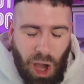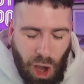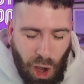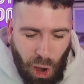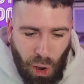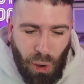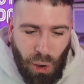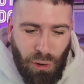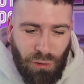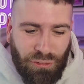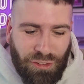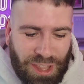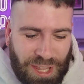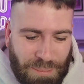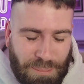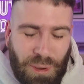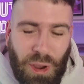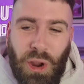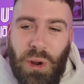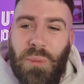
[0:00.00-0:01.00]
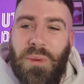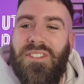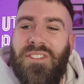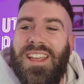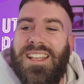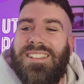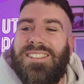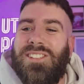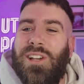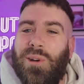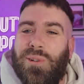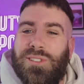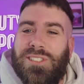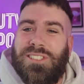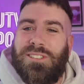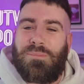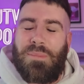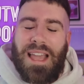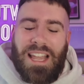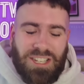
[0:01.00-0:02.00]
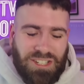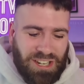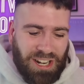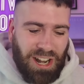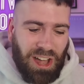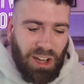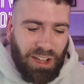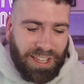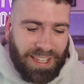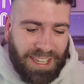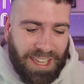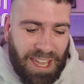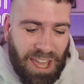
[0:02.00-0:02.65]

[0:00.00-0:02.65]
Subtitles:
over the moon with it. So smash a like